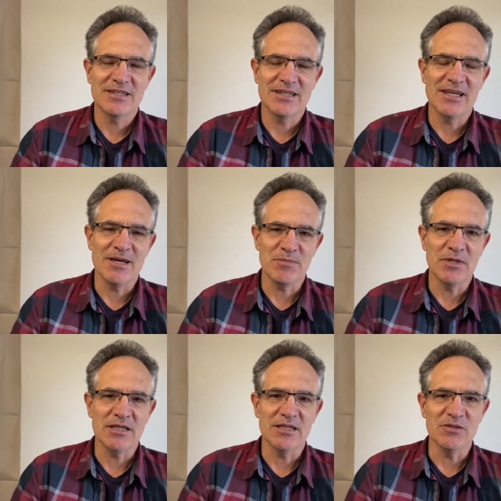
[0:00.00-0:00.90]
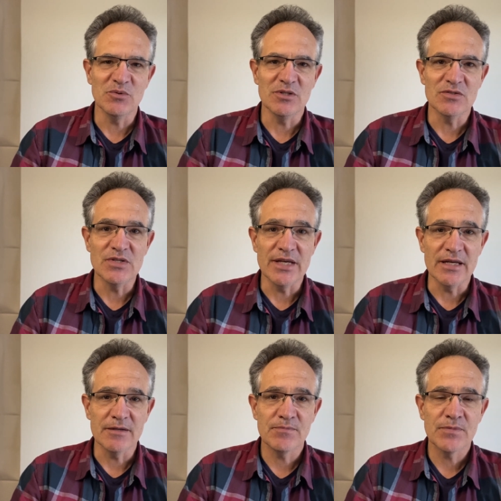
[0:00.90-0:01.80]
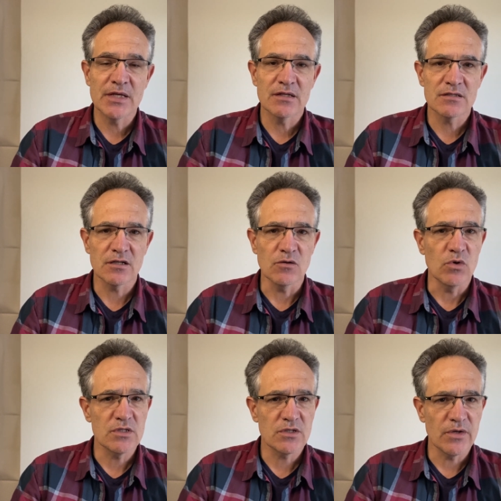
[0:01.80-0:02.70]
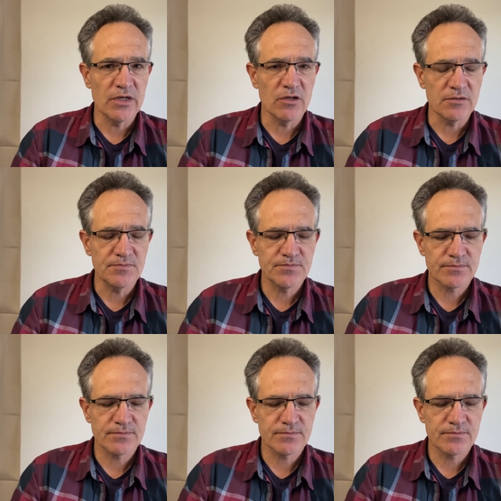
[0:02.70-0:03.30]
happening in the world today. So what's going on?